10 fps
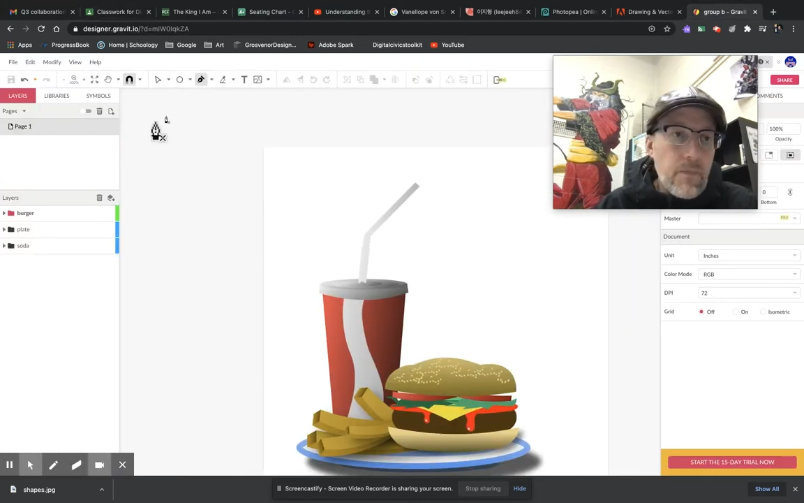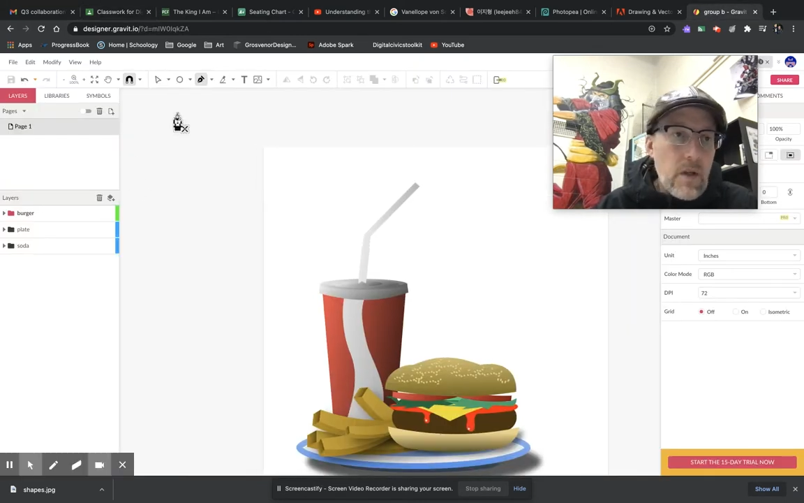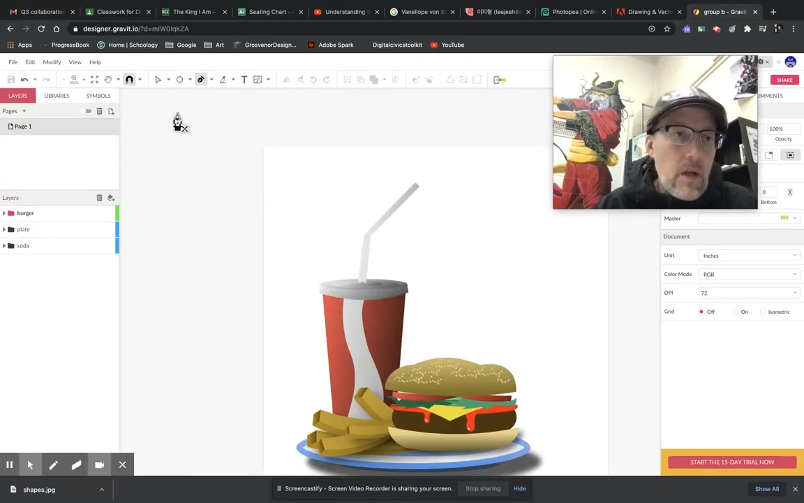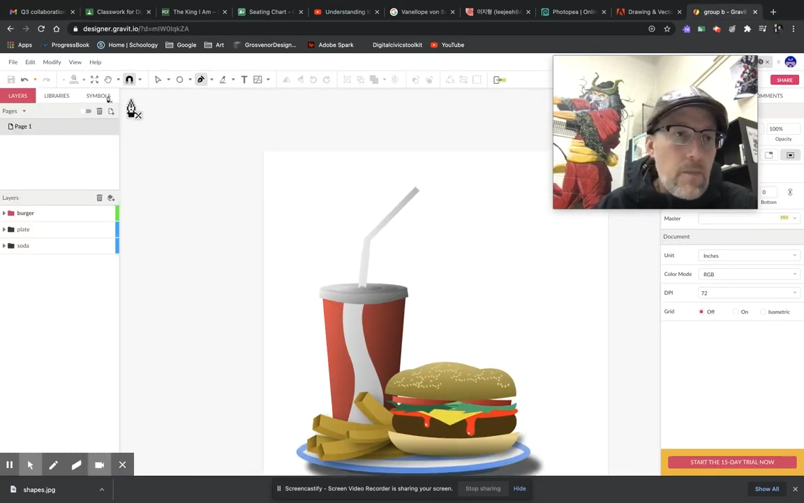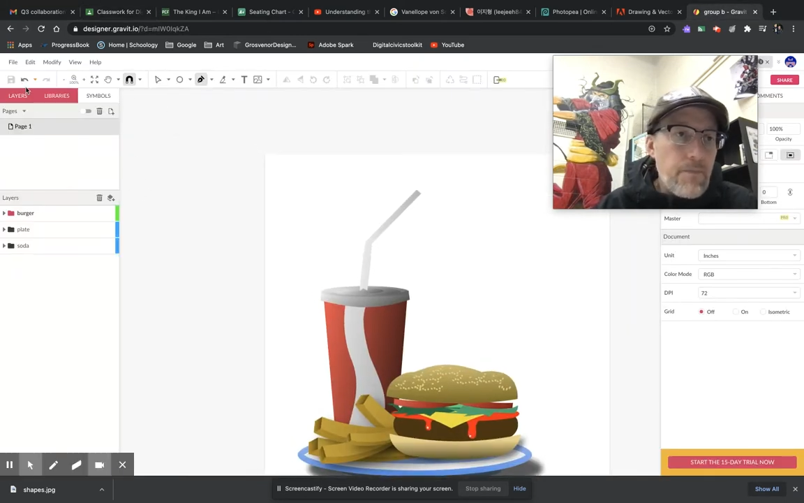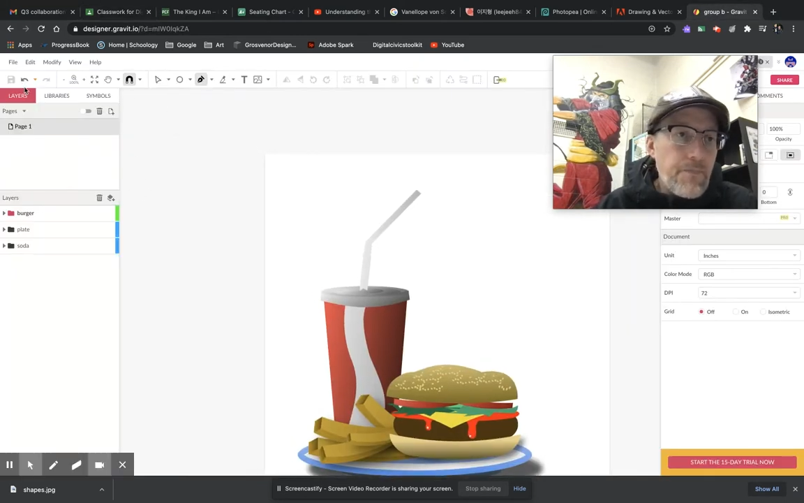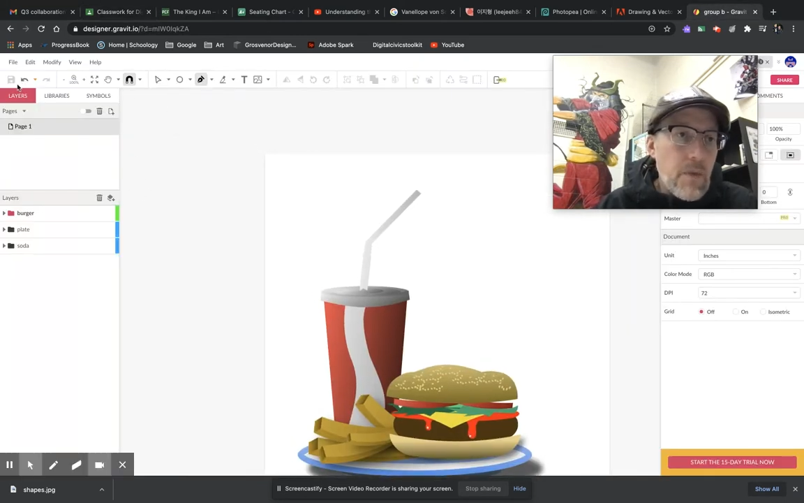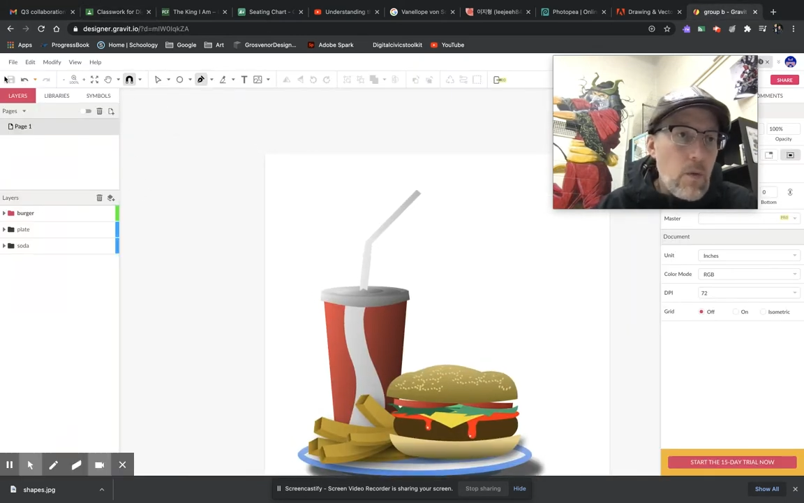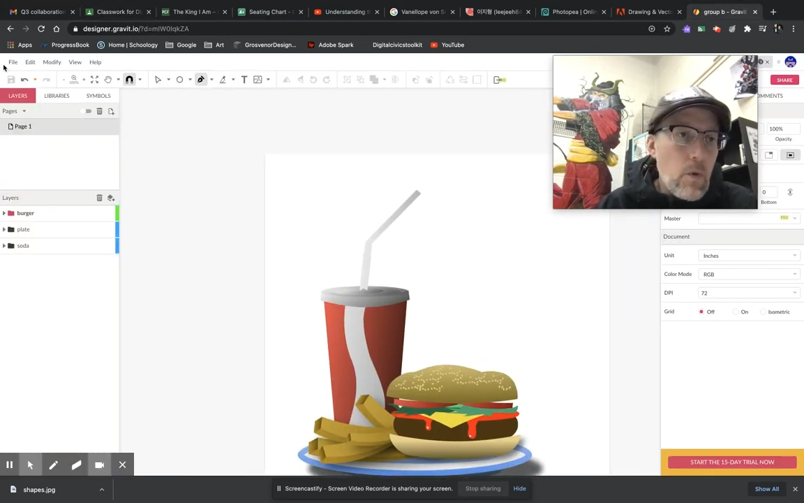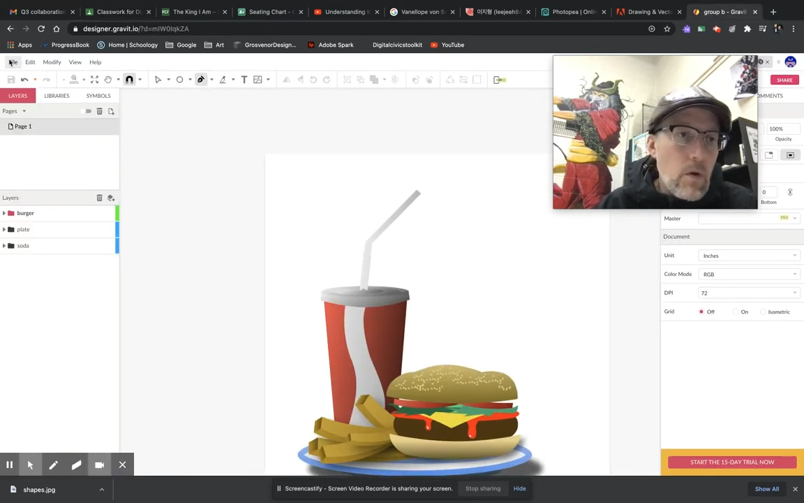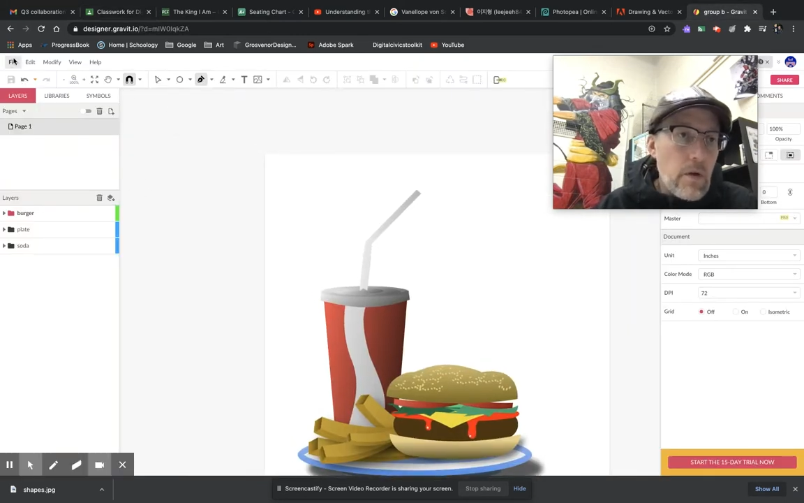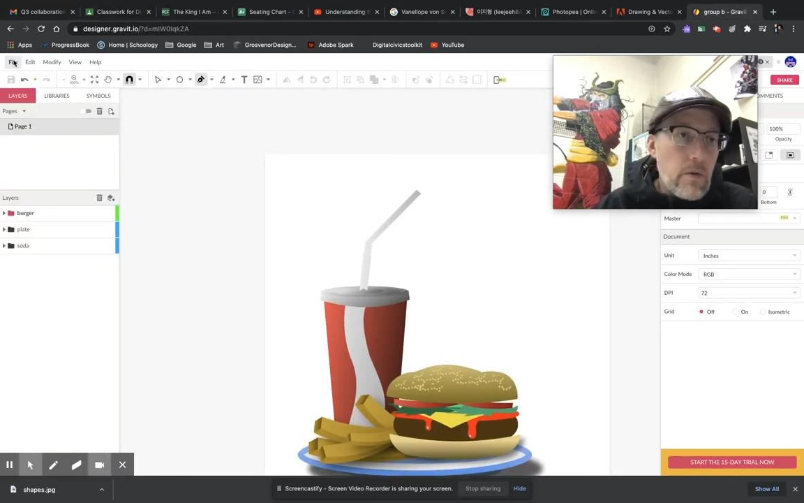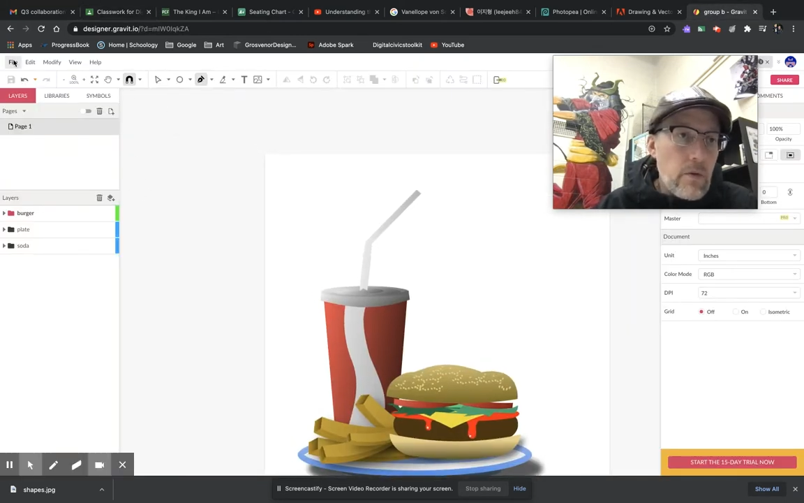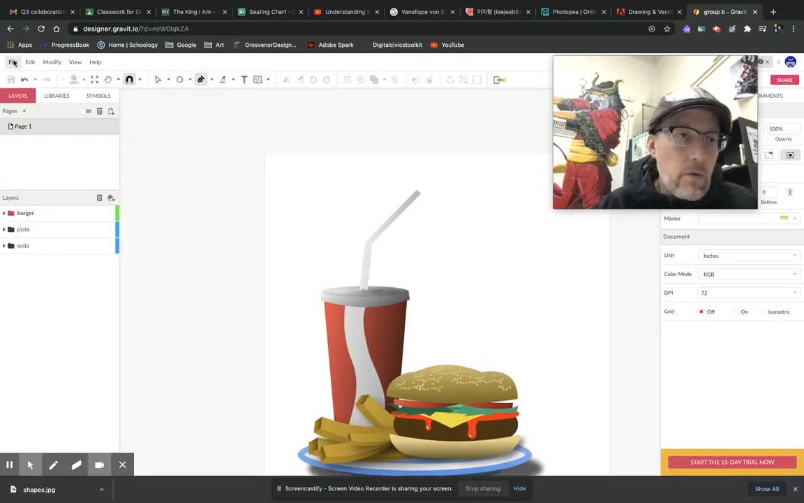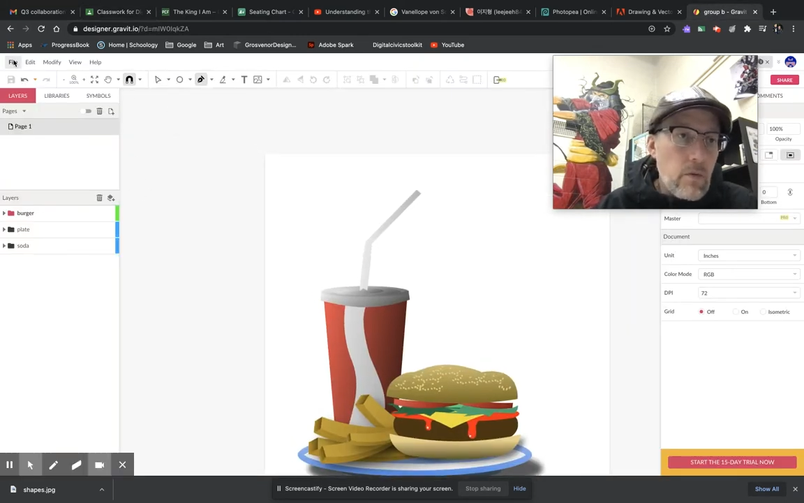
Okay, we're going to